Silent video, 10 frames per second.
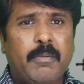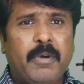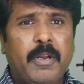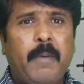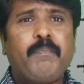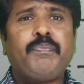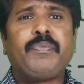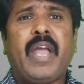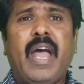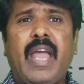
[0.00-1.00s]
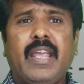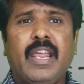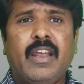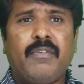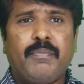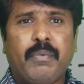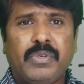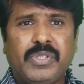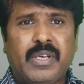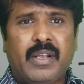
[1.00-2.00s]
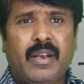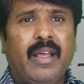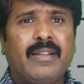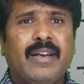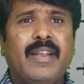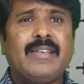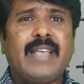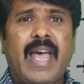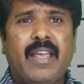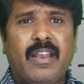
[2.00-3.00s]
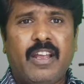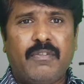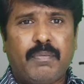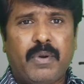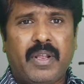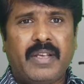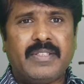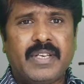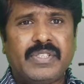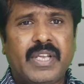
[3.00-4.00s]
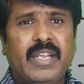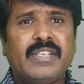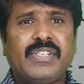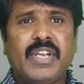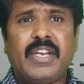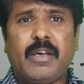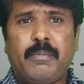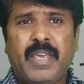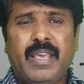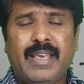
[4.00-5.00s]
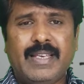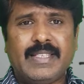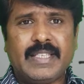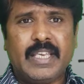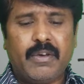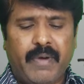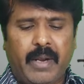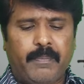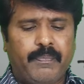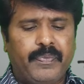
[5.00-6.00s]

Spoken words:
medium, angle of Brewster, that is angle of polarization, is theta b is given.